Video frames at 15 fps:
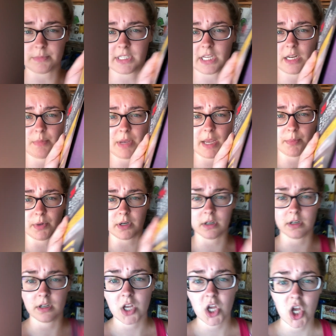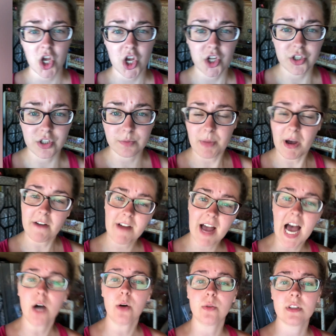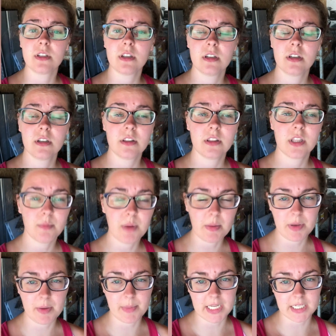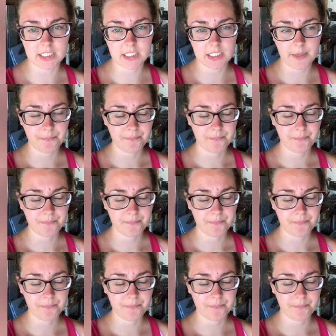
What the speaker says: sandpaper to buff out the bumpy bits.